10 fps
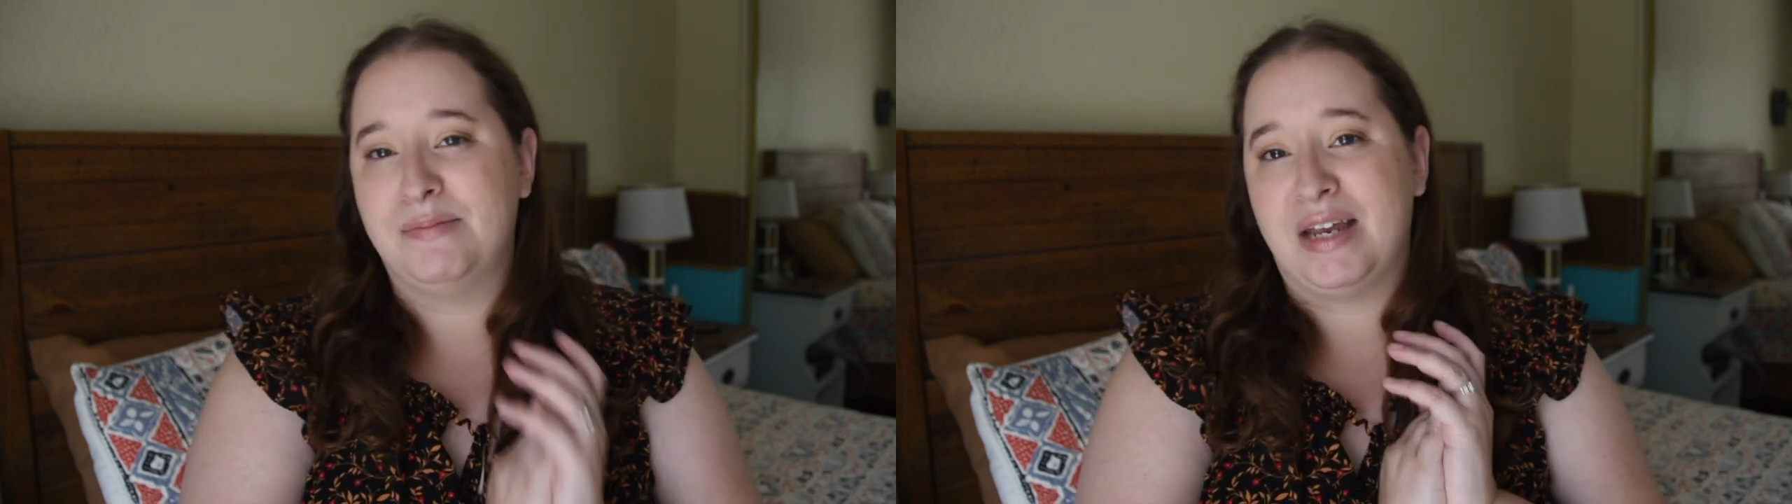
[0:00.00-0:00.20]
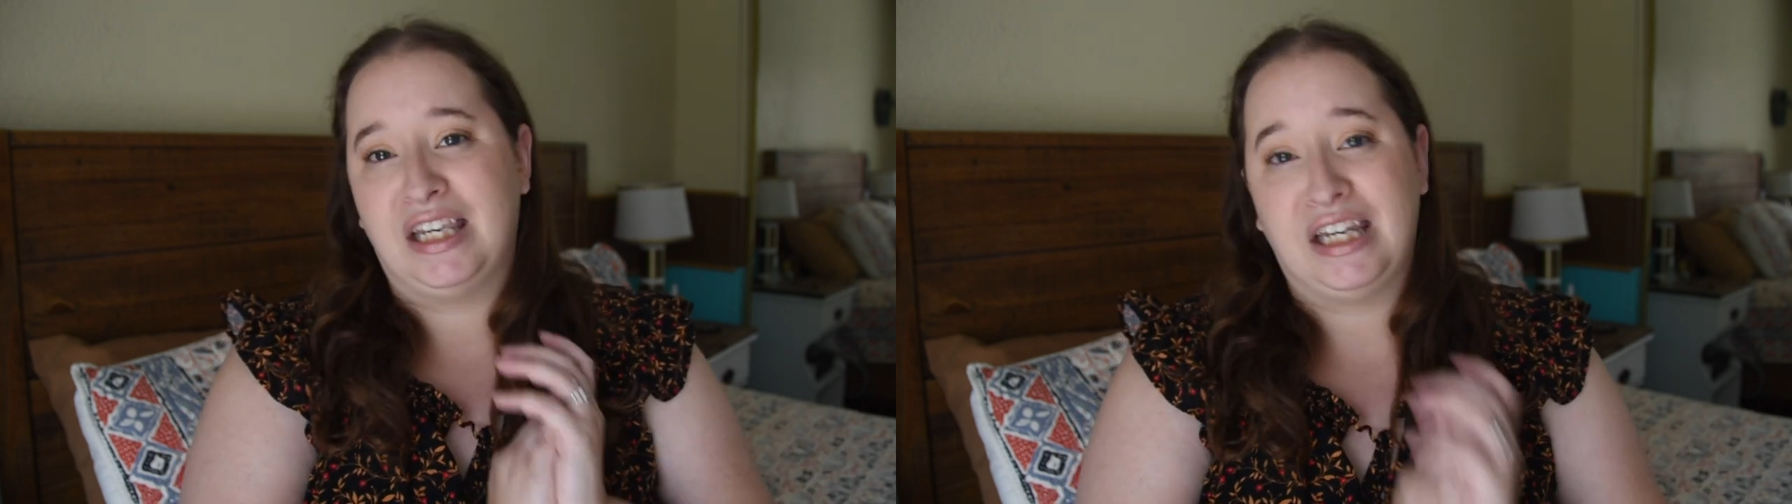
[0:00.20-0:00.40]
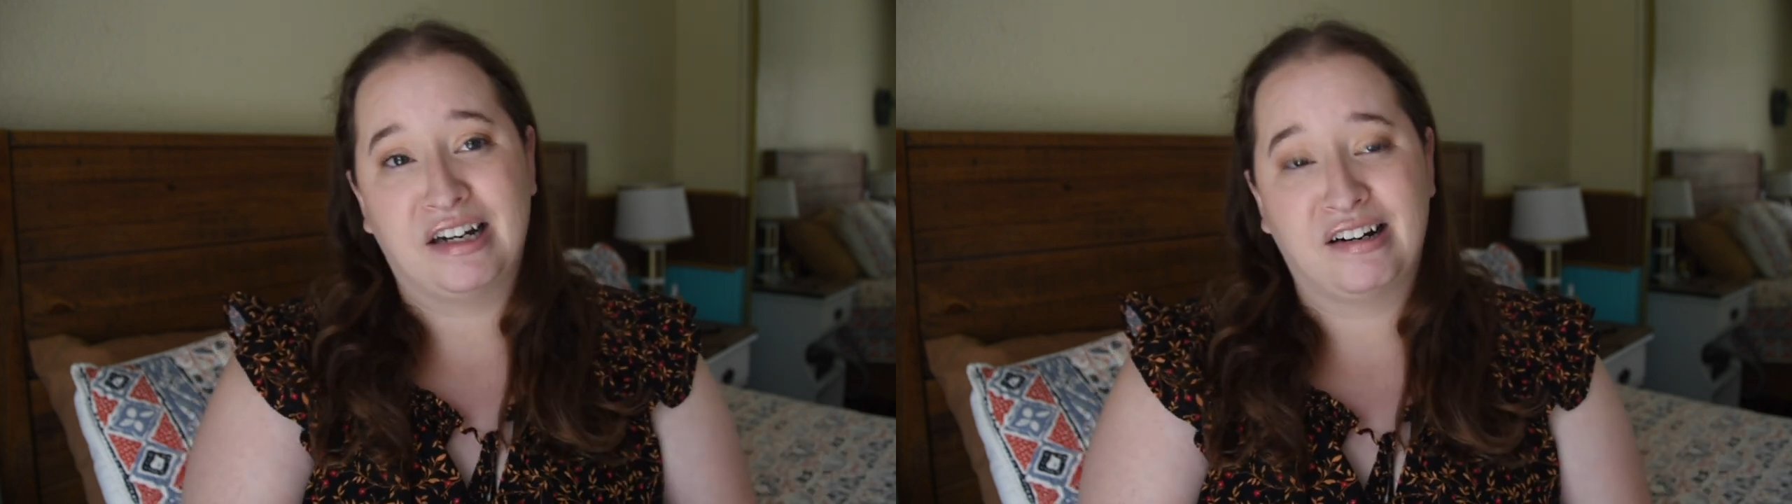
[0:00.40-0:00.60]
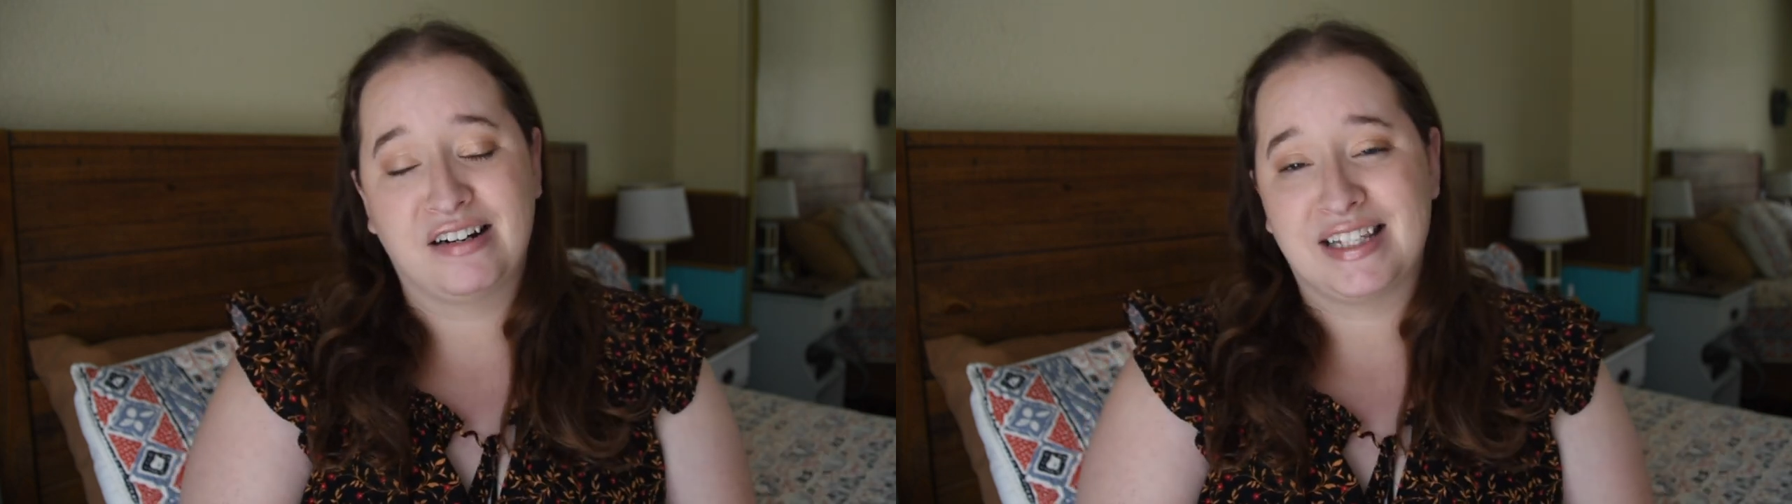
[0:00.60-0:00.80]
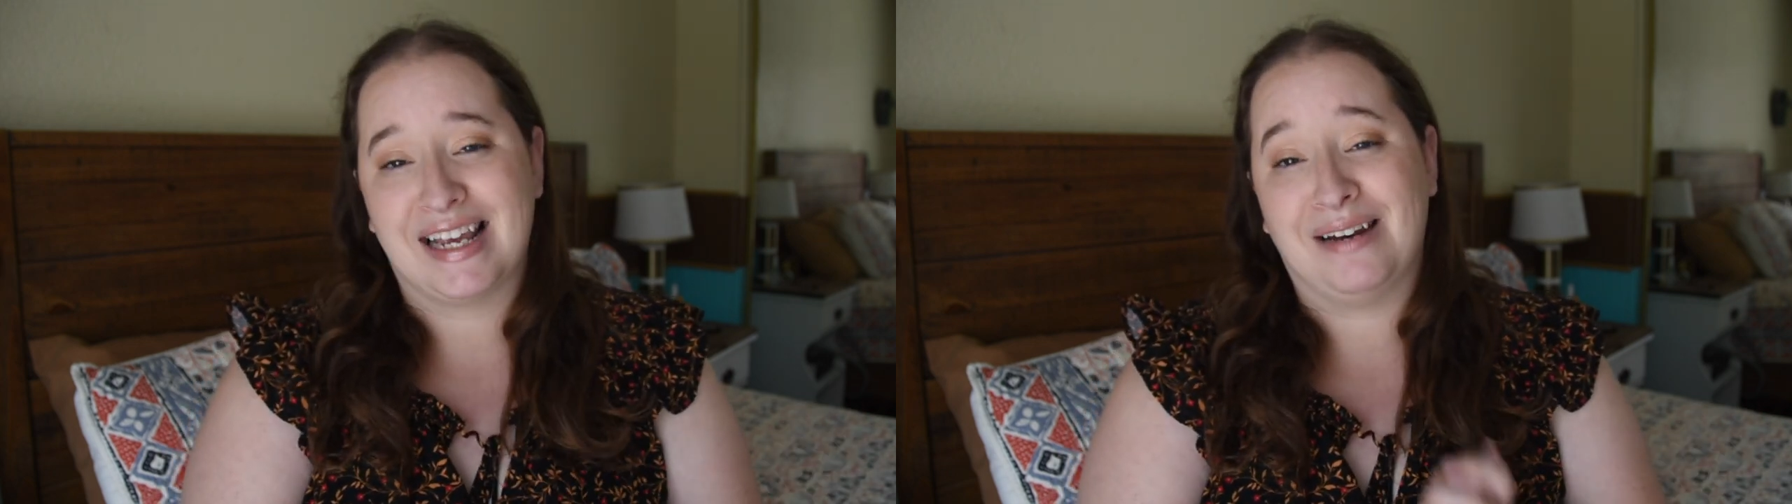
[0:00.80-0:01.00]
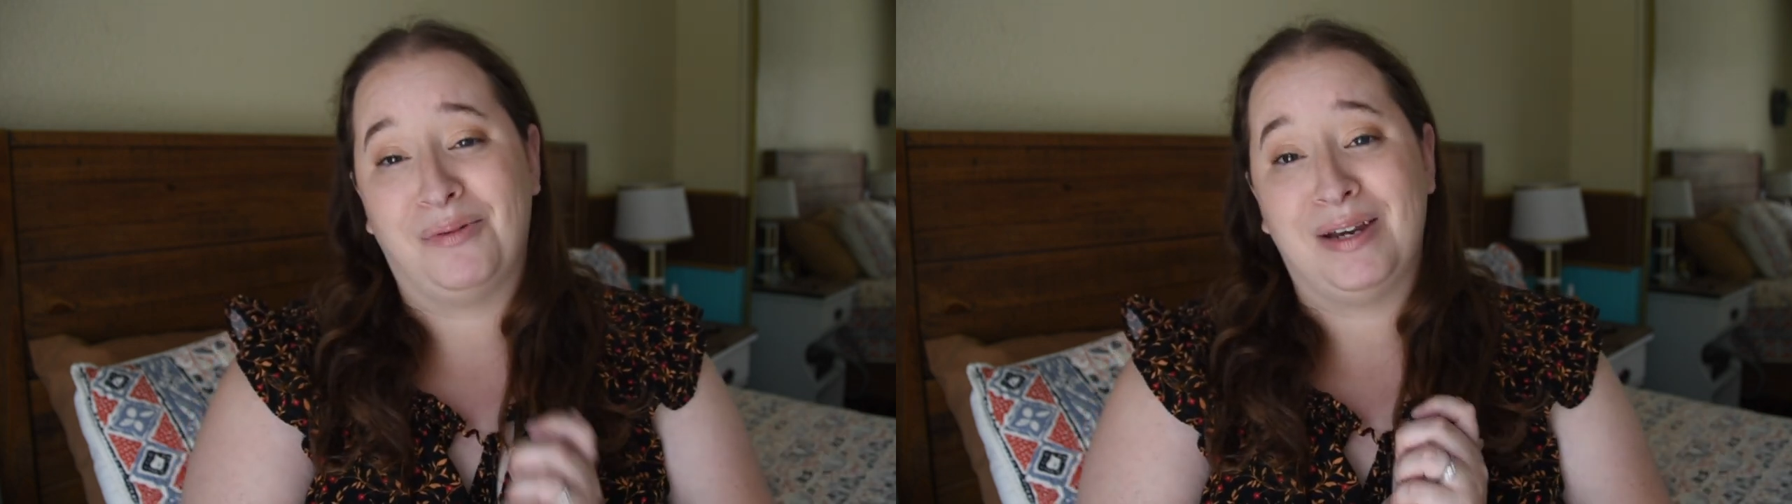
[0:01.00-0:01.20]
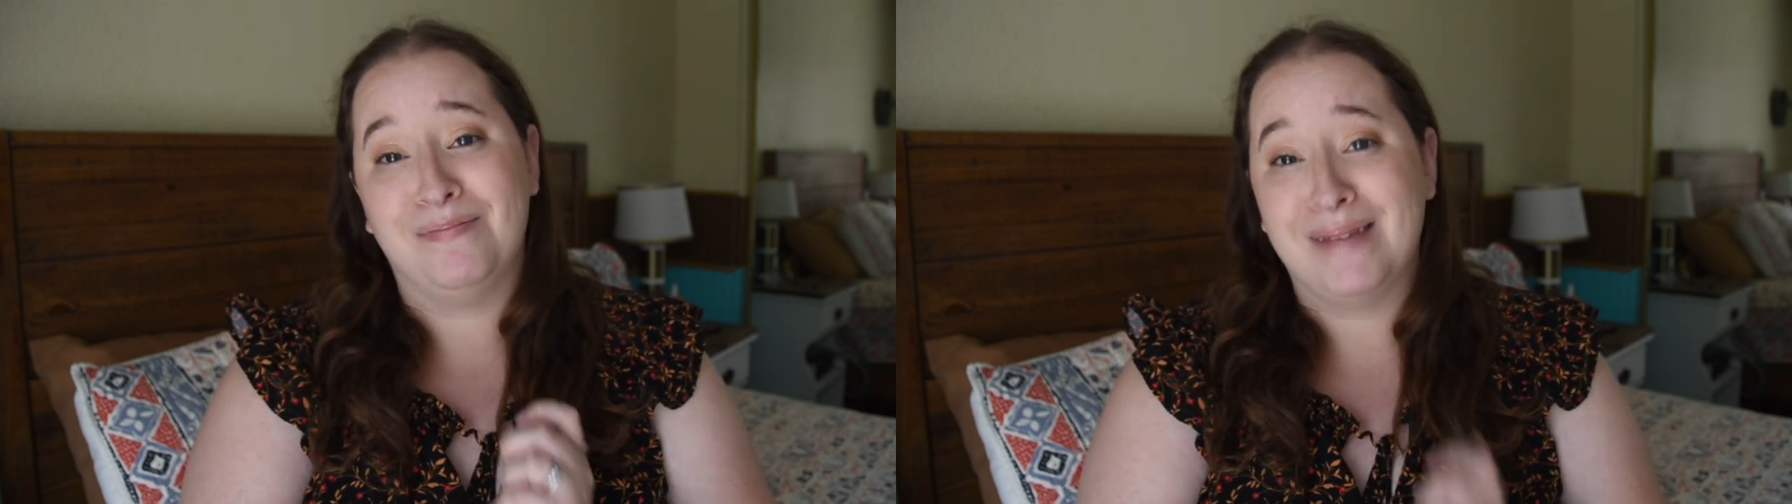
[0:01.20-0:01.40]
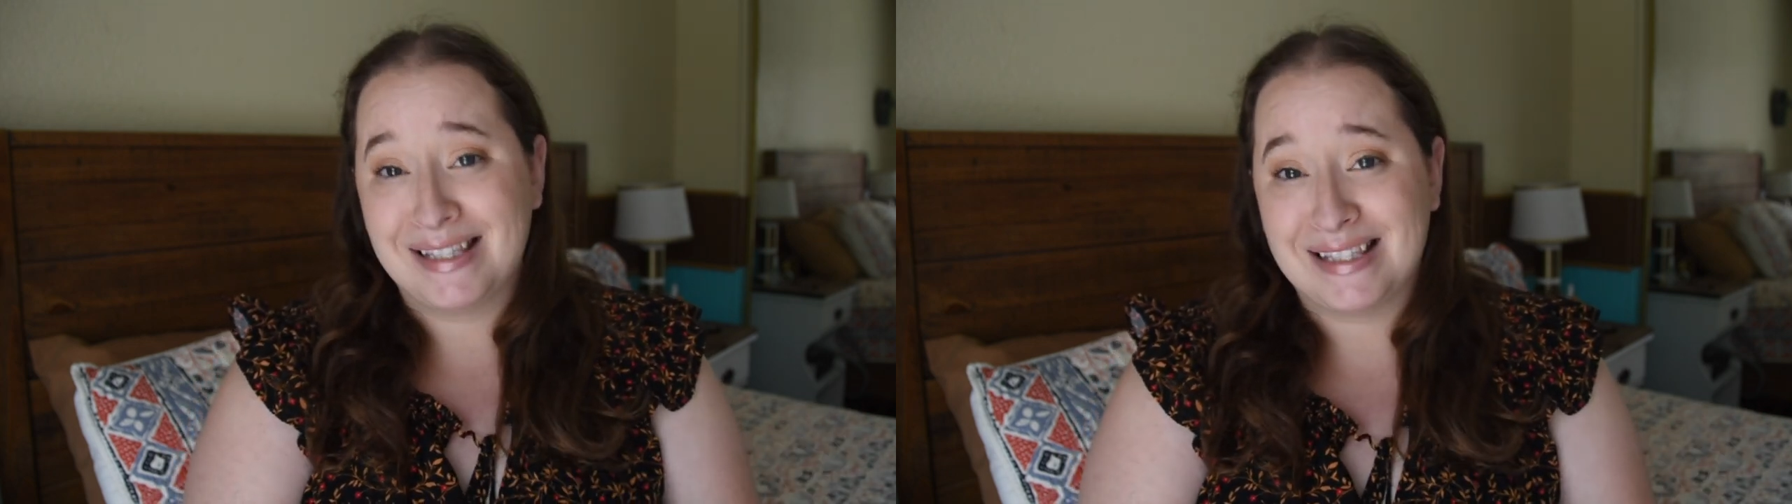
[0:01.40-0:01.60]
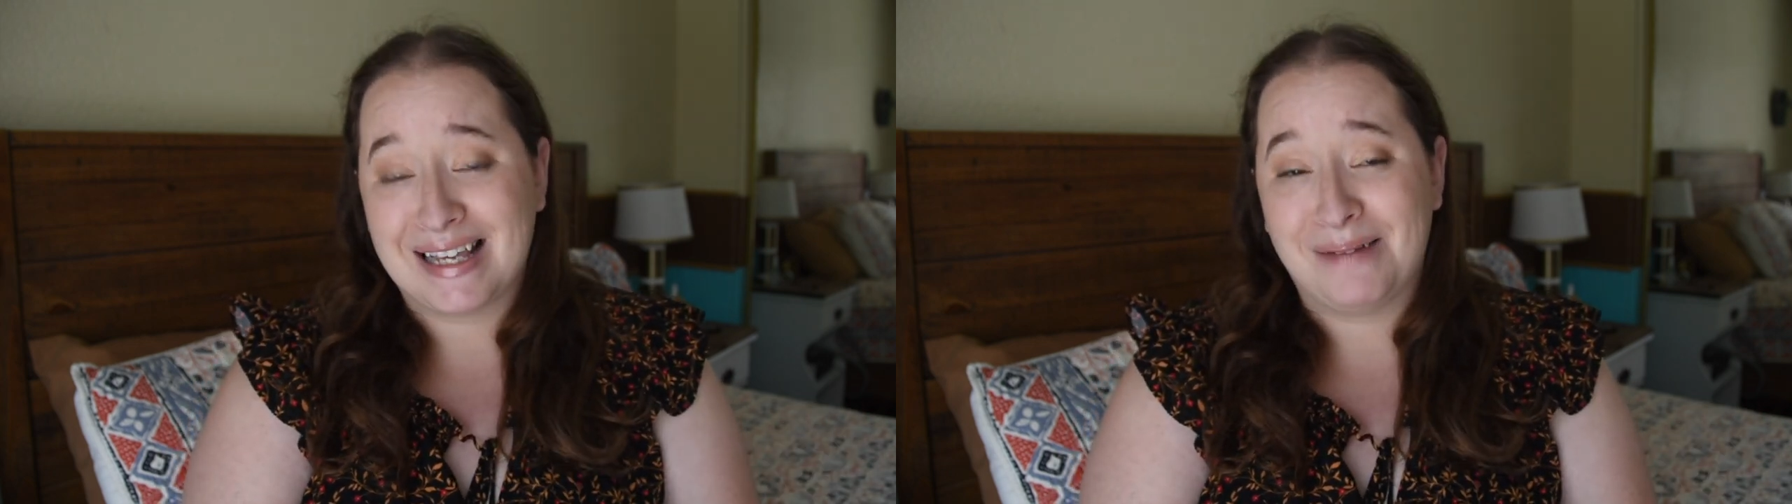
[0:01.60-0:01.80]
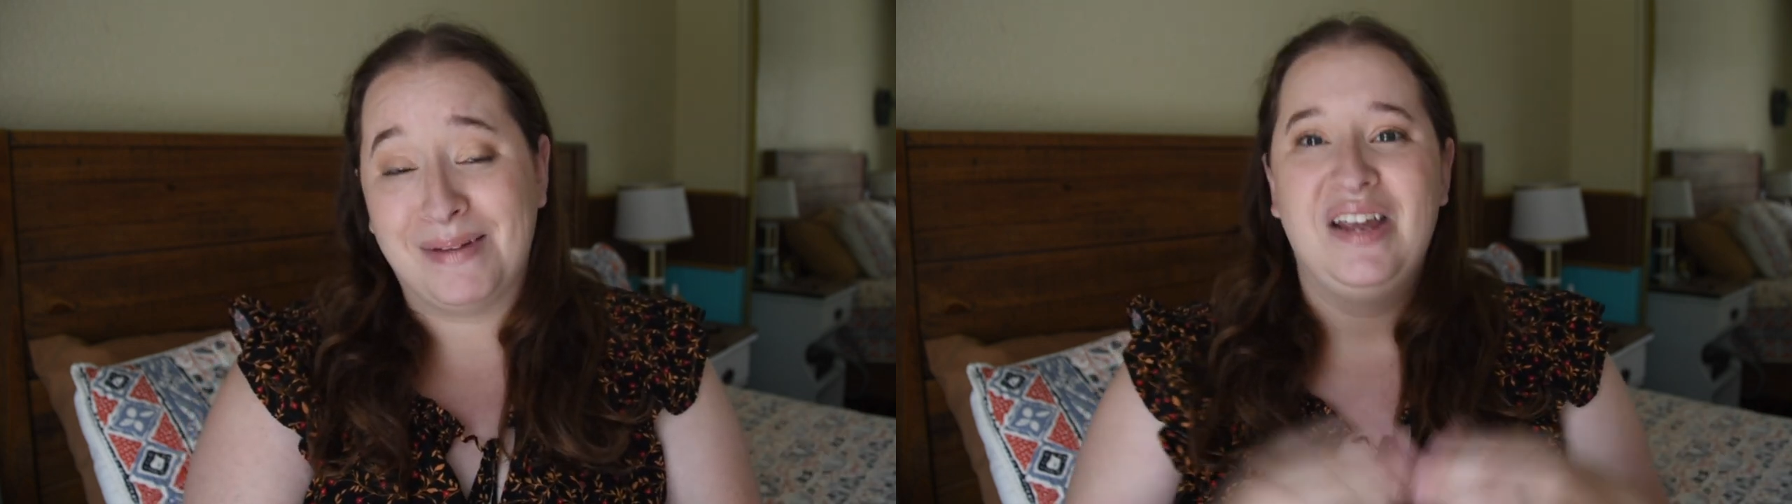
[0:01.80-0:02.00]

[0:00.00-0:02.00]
in years and we miss them.